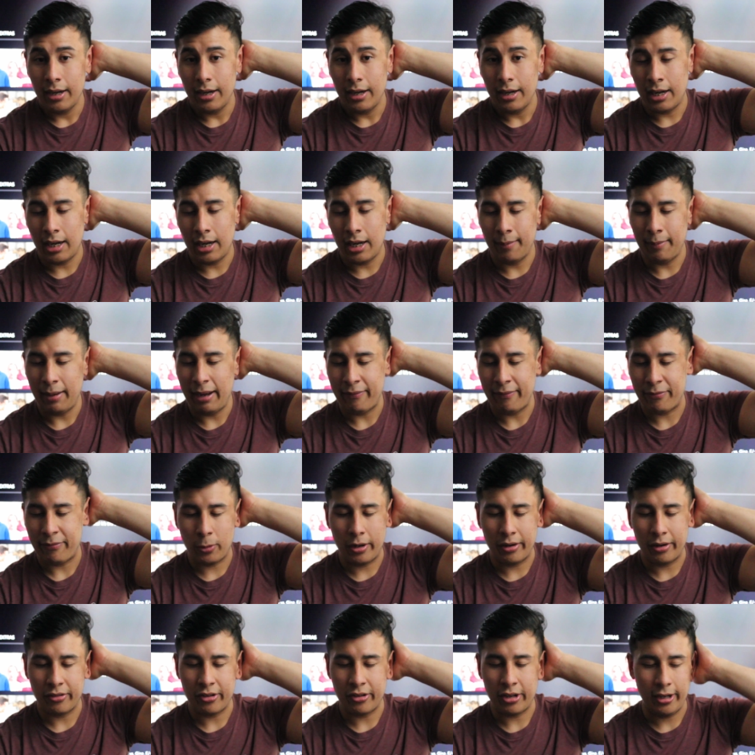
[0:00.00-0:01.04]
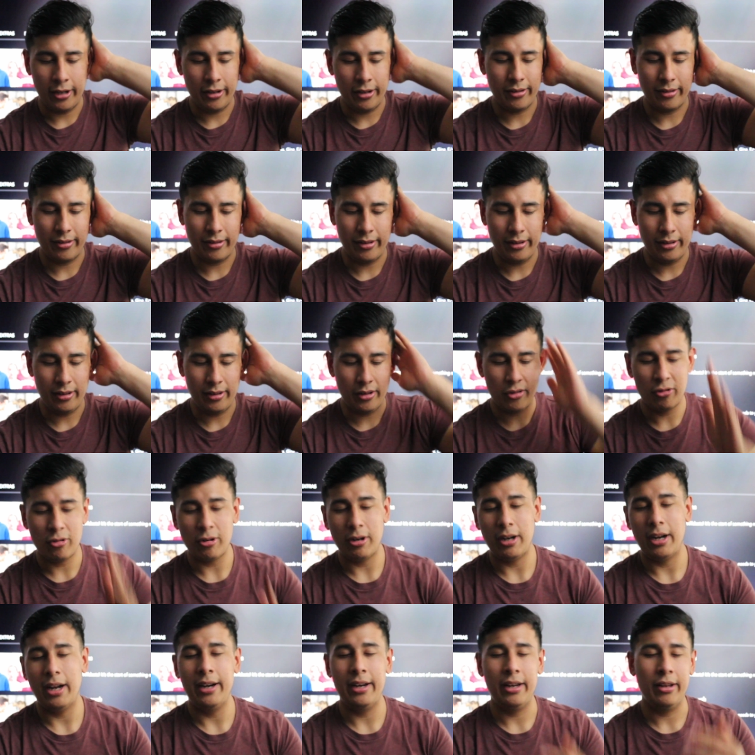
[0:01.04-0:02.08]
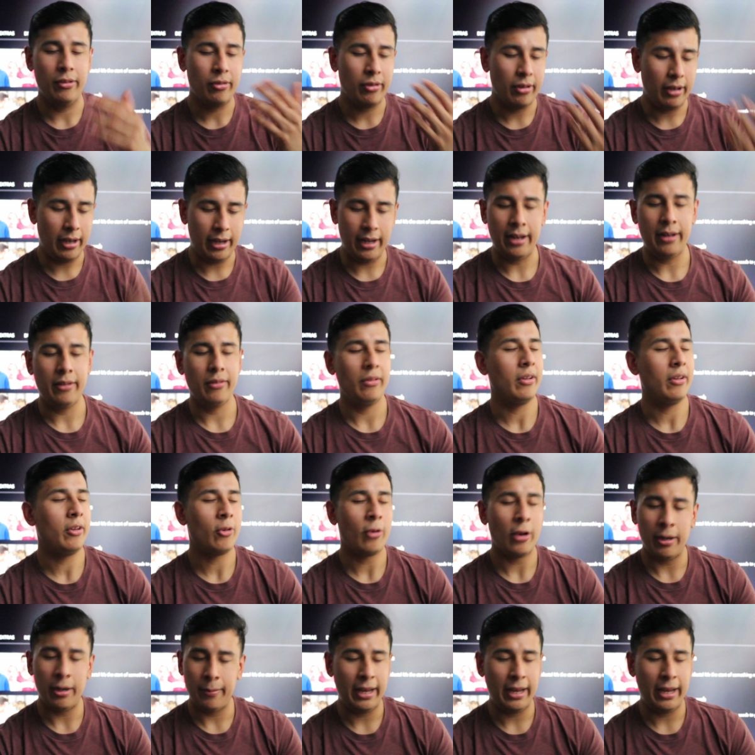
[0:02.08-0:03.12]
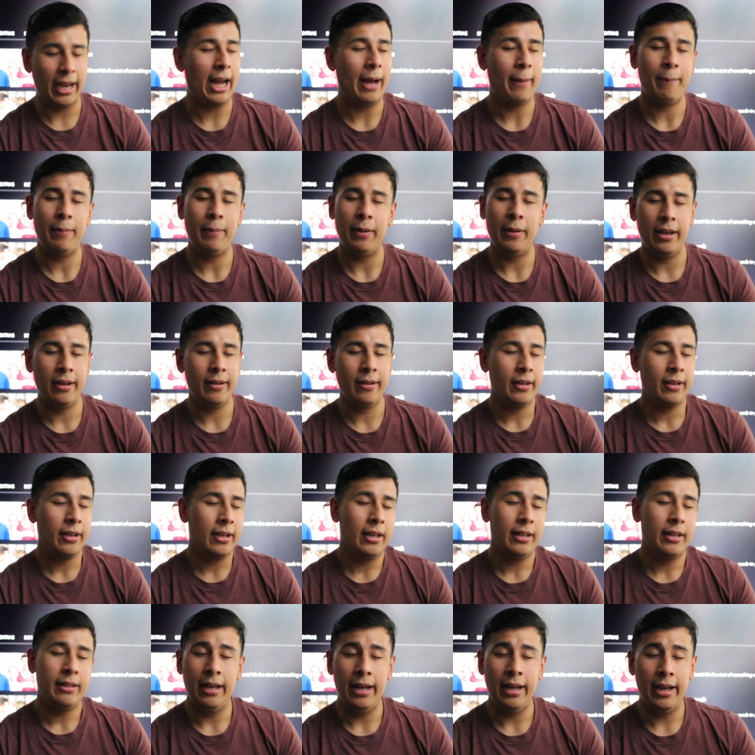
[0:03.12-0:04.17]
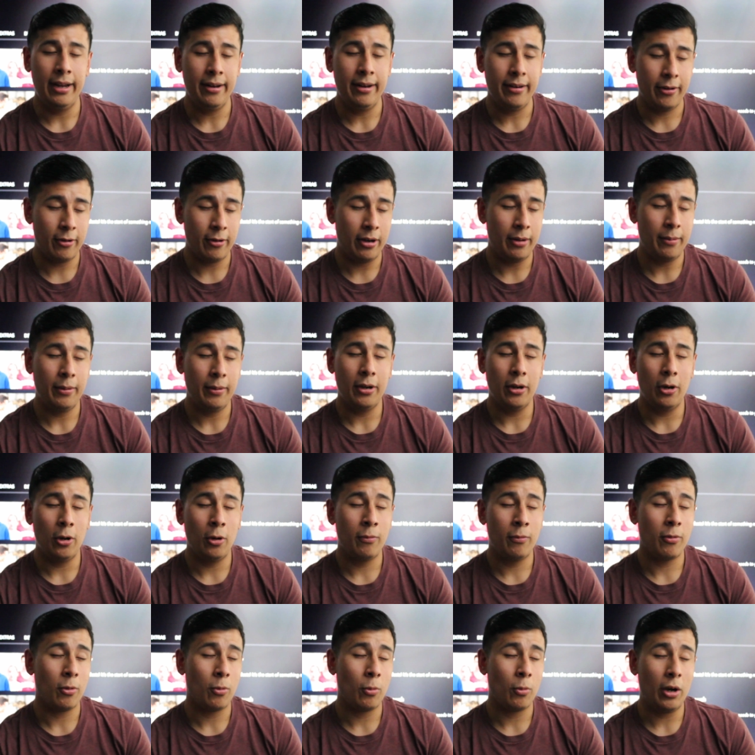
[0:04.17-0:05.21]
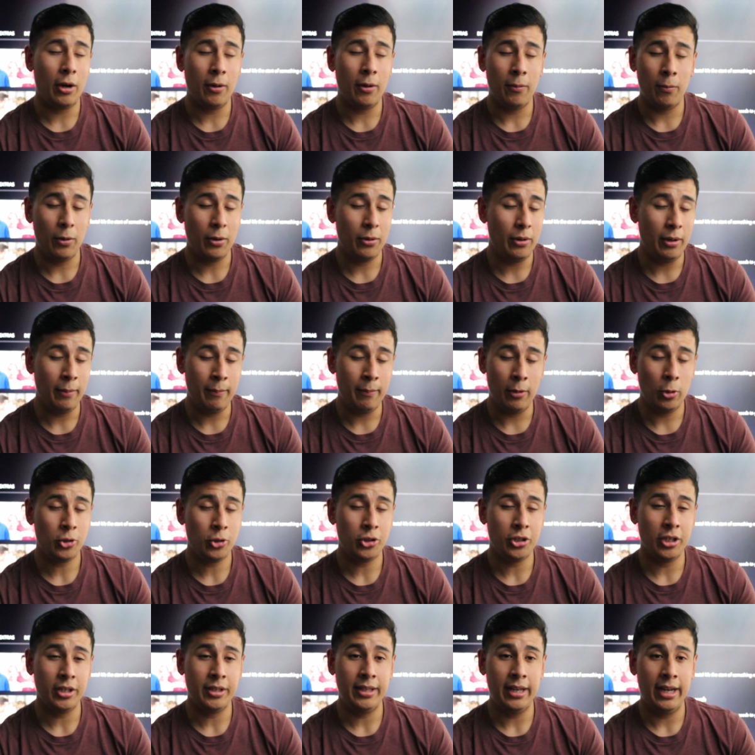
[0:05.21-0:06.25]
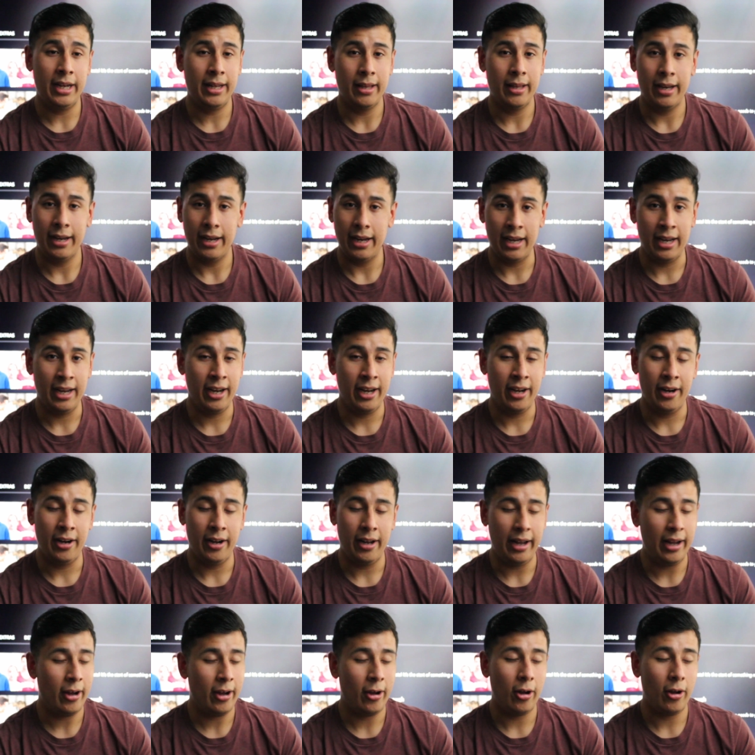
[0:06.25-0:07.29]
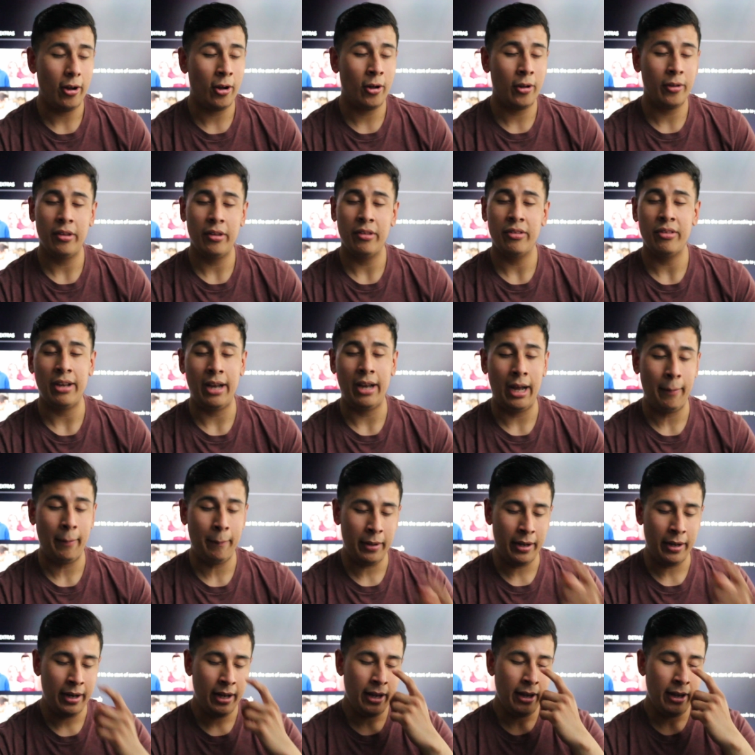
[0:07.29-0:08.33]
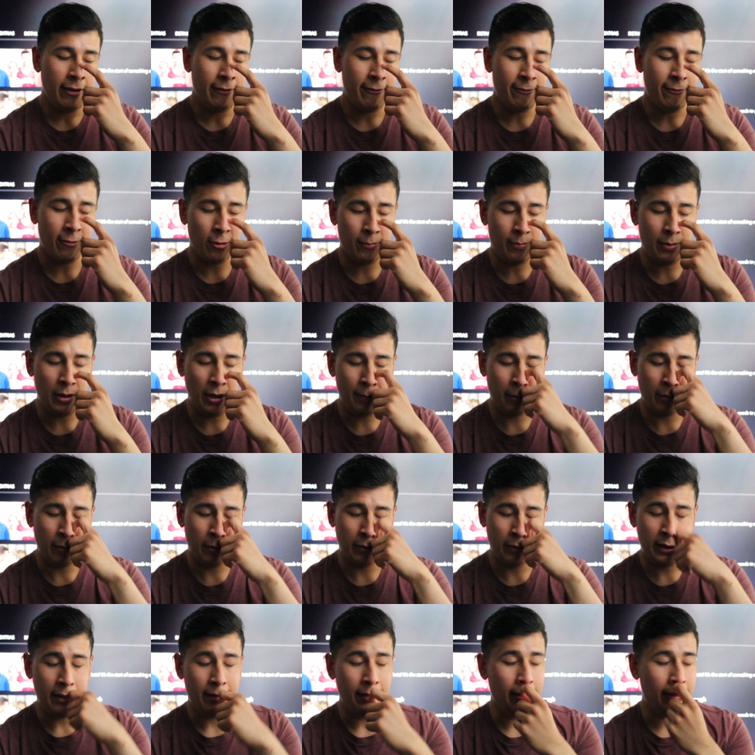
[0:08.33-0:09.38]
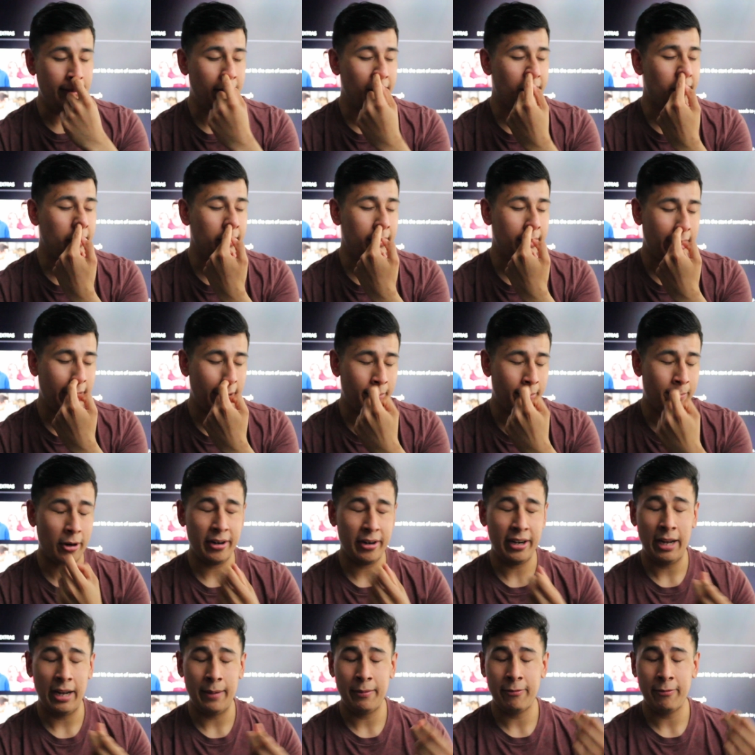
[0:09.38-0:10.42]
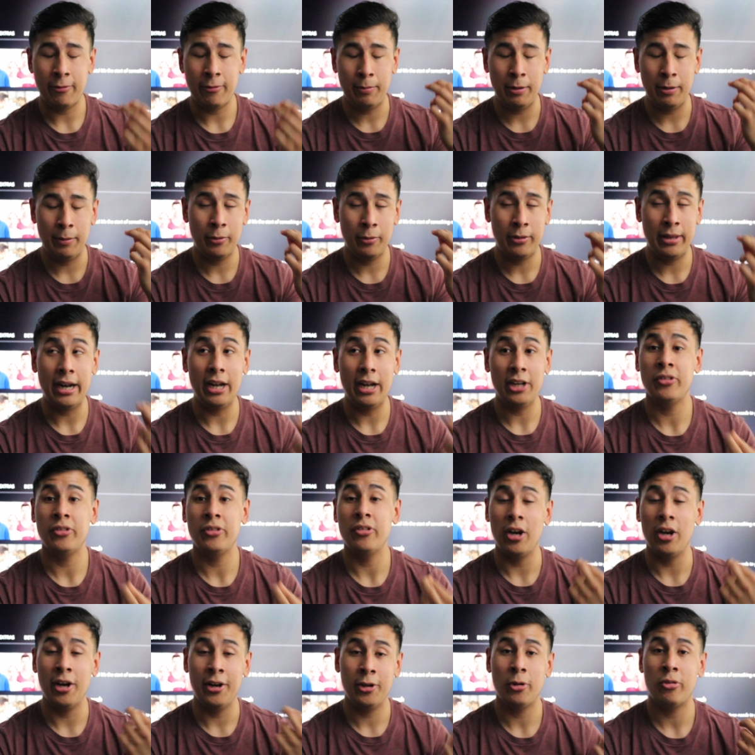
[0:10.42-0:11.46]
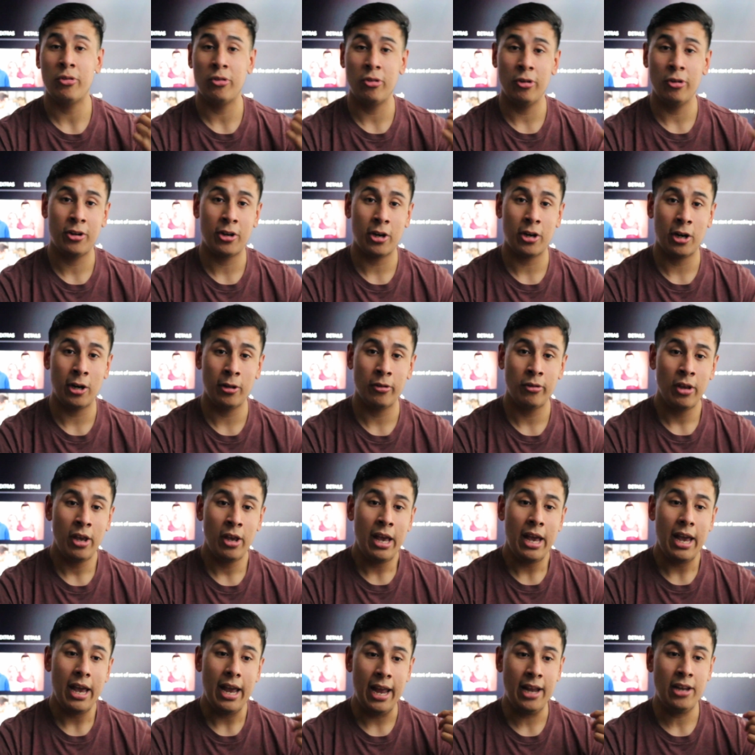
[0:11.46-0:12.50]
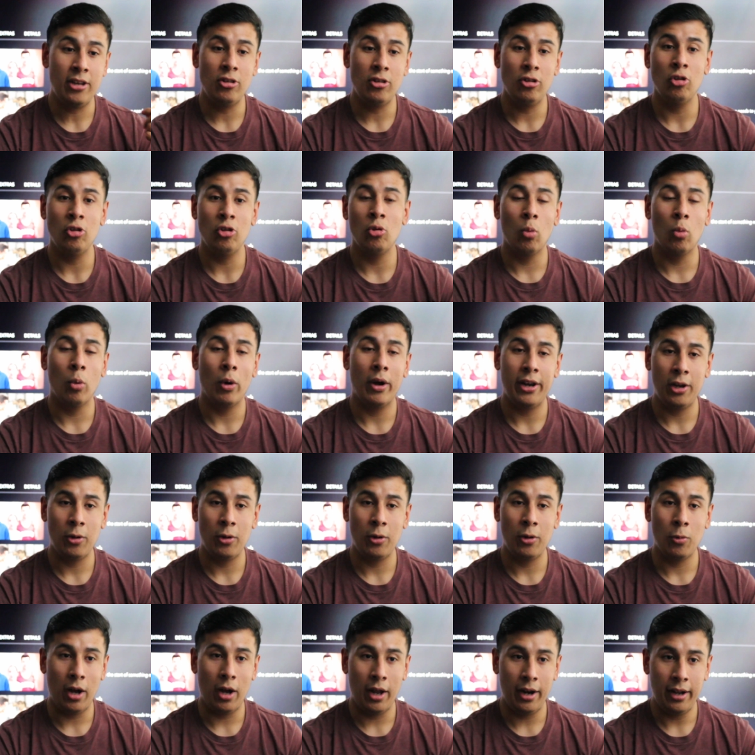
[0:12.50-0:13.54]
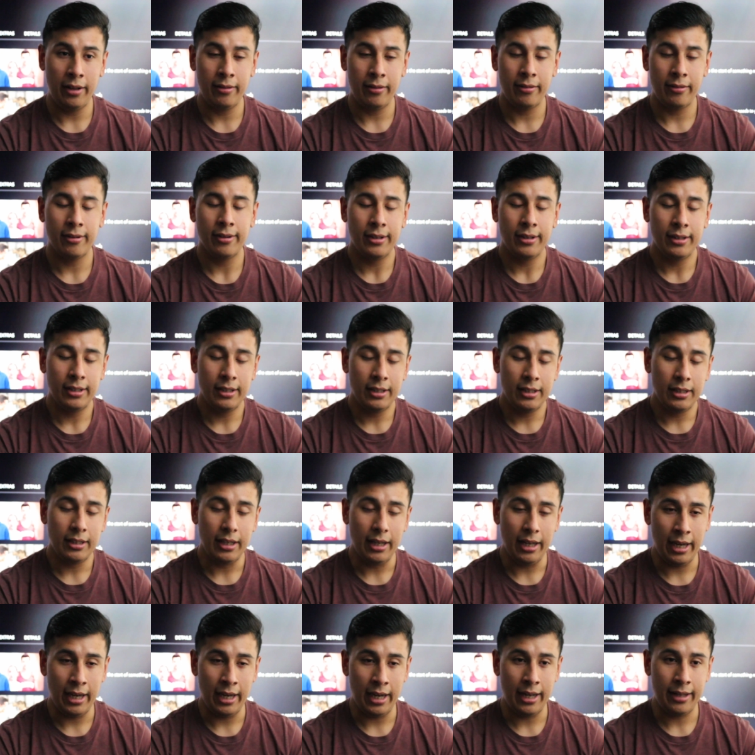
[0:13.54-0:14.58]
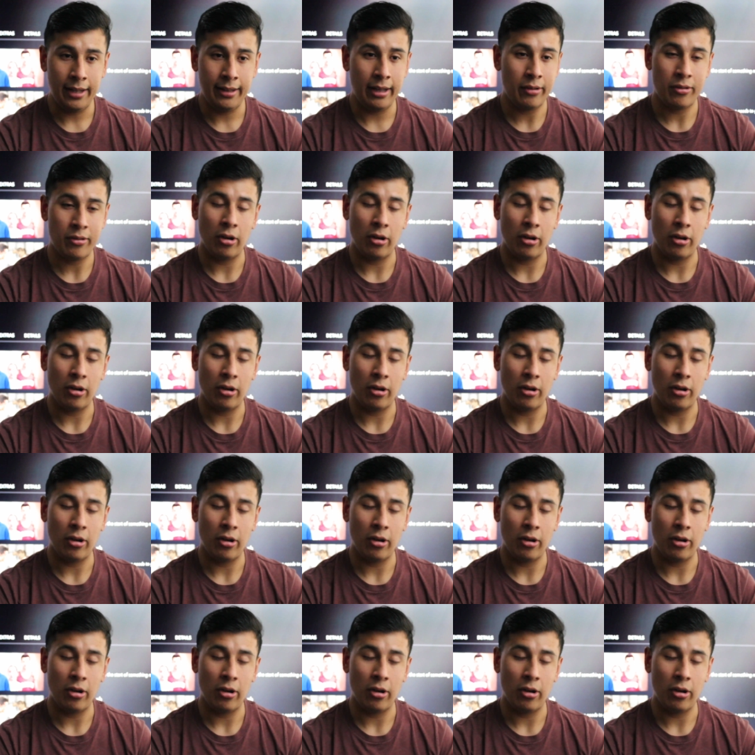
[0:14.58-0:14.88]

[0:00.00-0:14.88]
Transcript: Um, afterwards, Carlos is in distraught. He's incredibly happy and incredibly overwhelmed with emotion that, like, and all this happened for people that, this entire party happened for people that just understood Carlos and knew what he wanted, and that's